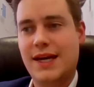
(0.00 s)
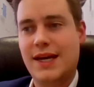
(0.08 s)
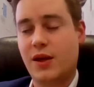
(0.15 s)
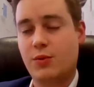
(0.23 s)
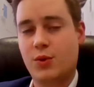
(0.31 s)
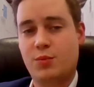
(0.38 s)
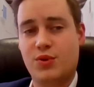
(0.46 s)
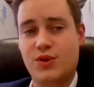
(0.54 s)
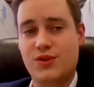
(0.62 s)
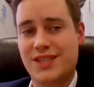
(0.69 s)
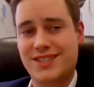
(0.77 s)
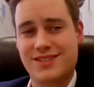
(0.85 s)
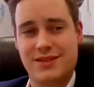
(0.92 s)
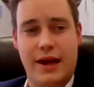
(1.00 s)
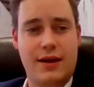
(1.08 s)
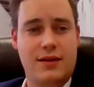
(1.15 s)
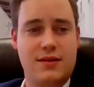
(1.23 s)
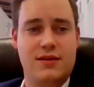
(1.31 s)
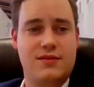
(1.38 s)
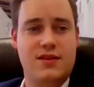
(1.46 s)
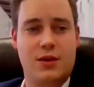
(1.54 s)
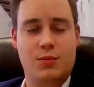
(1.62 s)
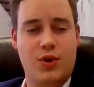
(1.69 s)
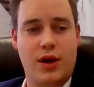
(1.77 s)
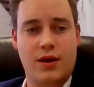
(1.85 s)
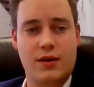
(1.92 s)
and they will produce exactly the same
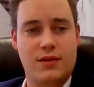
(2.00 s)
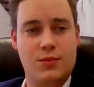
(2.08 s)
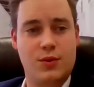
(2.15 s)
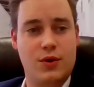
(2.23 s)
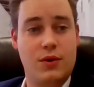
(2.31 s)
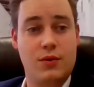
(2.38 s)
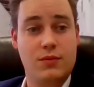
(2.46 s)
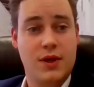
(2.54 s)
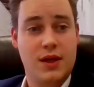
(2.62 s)
product that we're